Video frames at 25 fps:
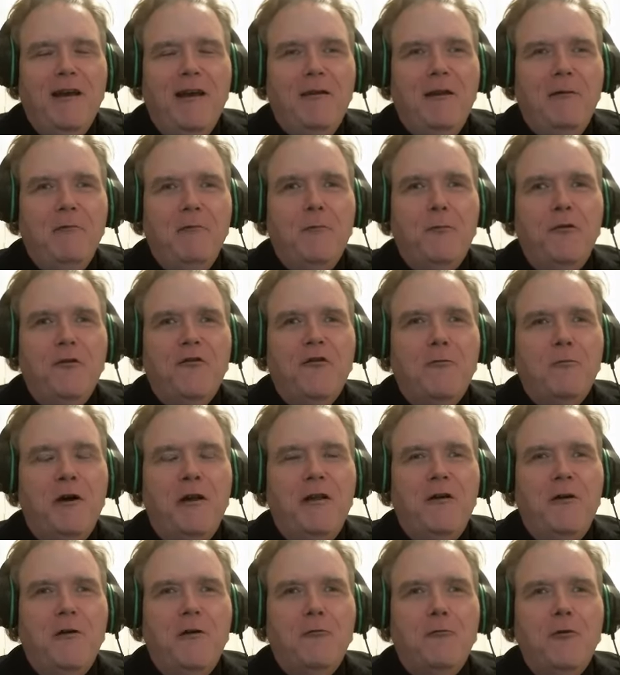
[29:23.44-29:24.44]
even put
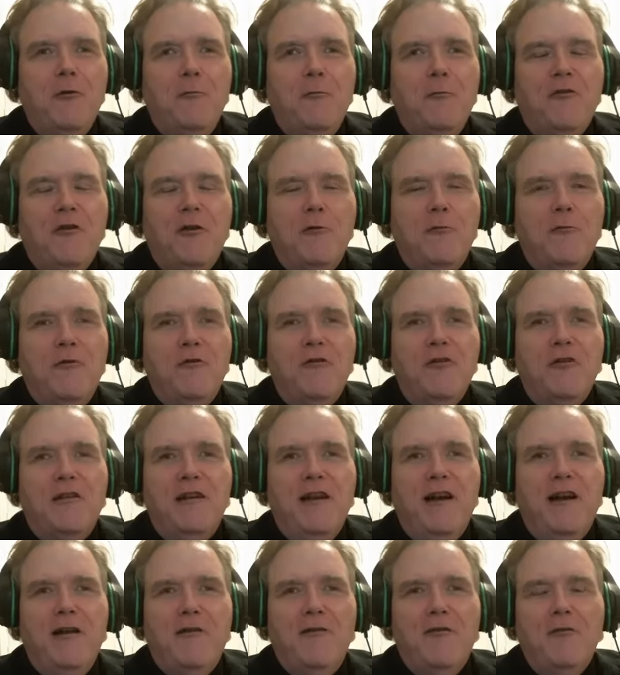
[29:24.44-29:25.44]
some money on the room
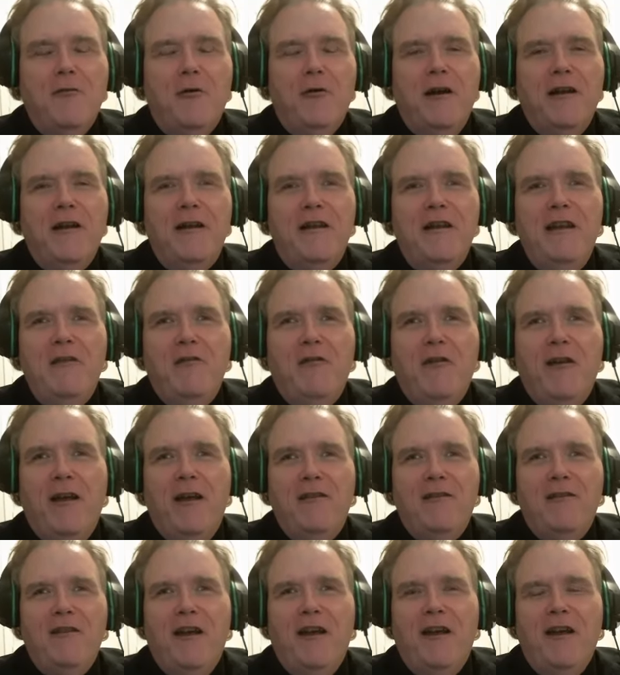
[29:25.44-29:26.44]
service account so I could eat
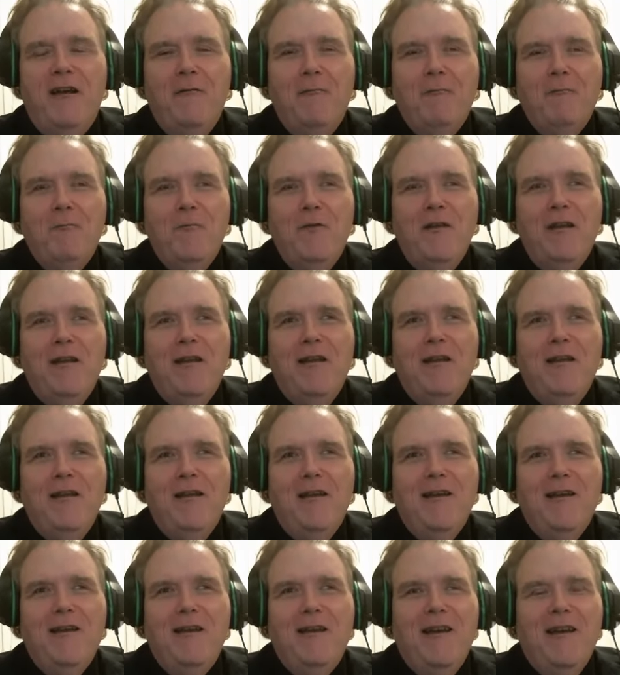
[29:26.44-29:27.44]
that day.
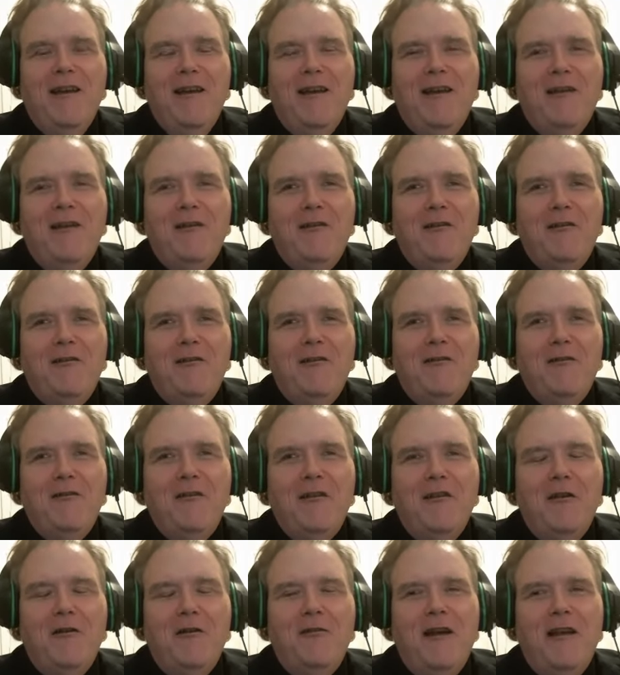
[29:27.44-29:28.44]
And
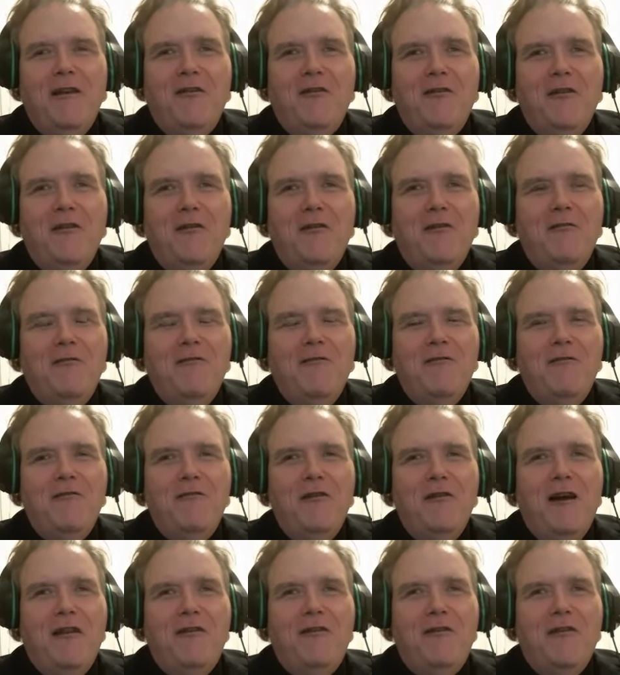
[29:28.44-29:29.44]
that's
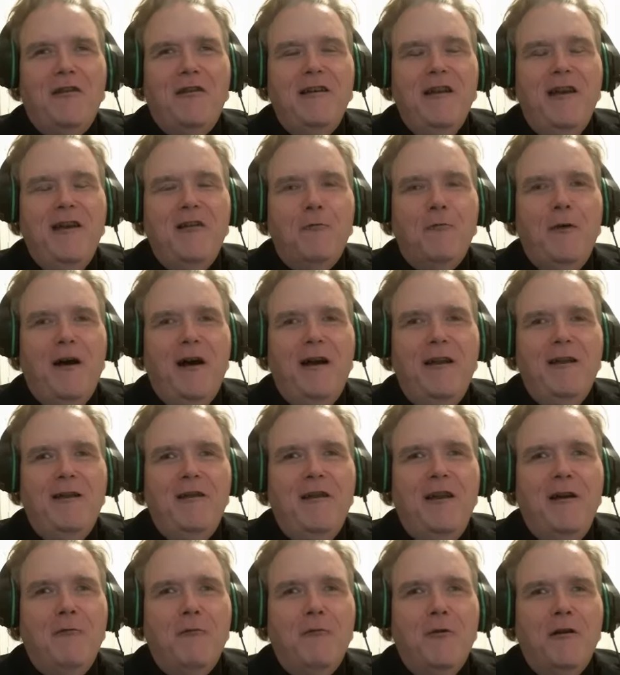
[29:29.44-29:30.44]
the case.
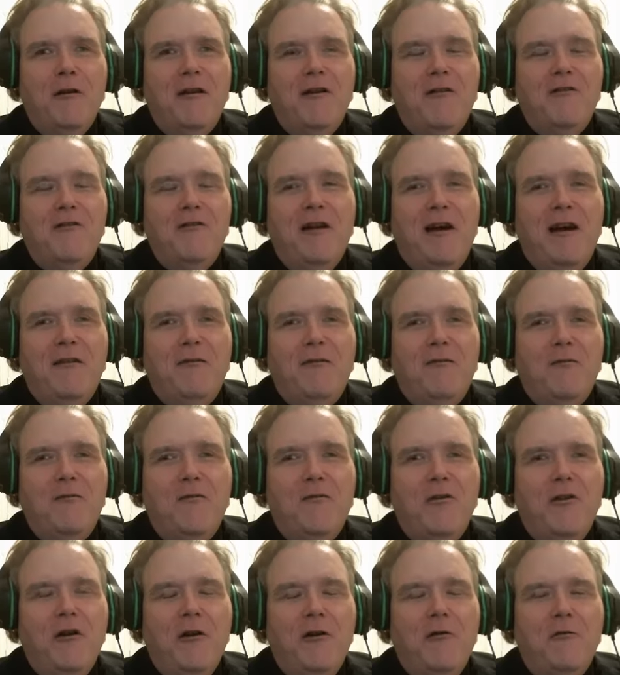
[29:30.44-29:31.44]
My network is not
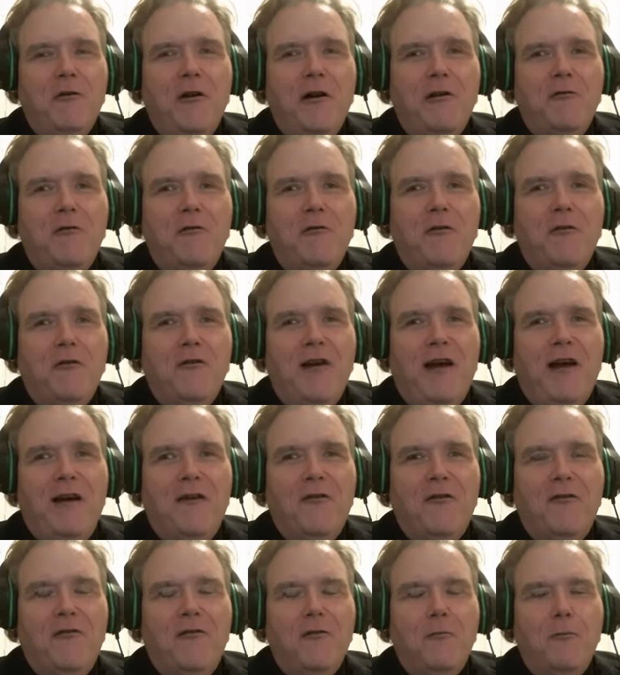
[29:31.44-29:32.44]
hundreds of
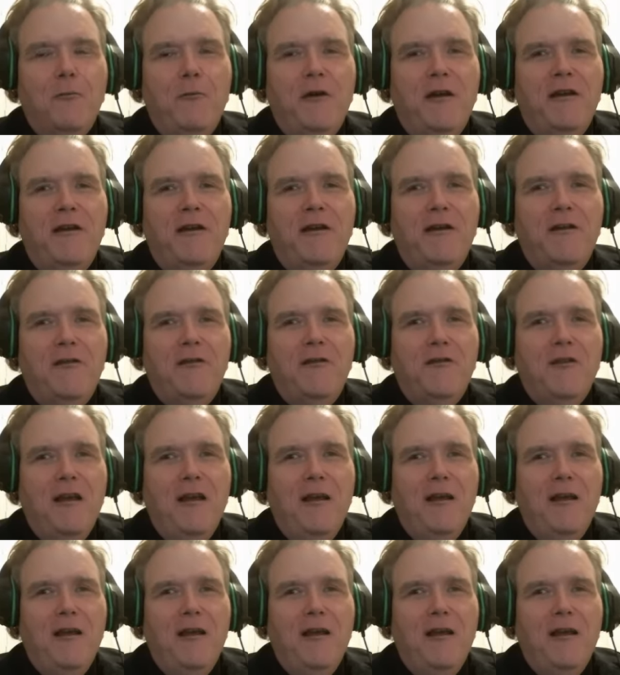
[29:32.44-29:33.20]
thousands or millions,